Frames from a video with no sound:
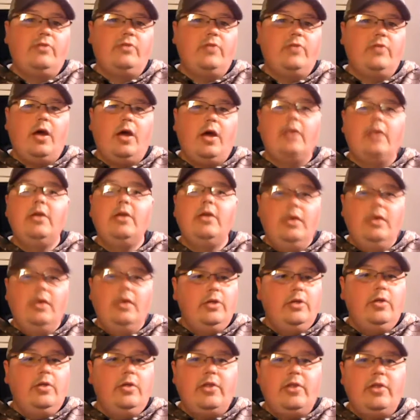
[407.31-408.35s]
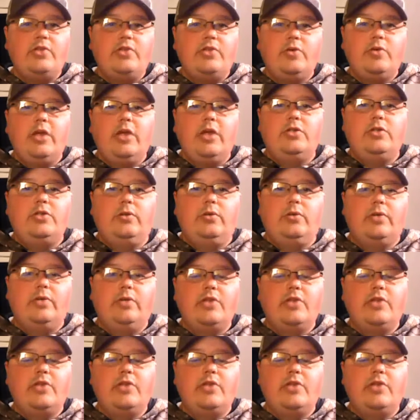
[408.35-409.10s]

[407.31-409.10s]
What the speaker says: If not, that's okay too.